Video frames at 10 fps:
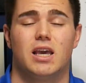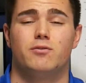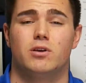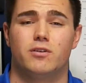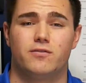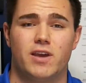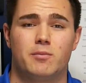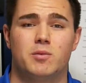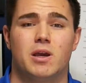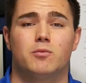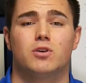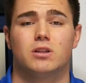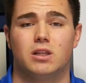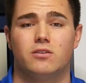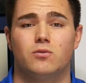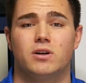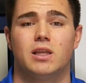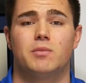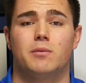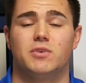If you have a family member or a loved one
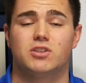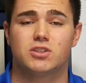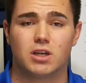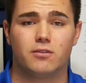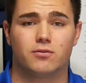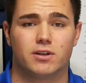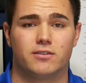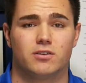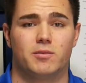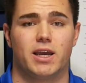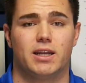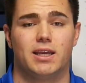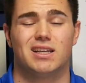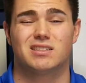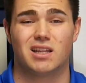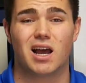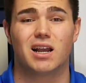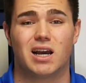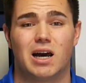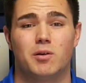that might be suffering from a headache, it's
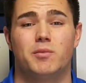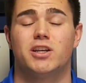not common.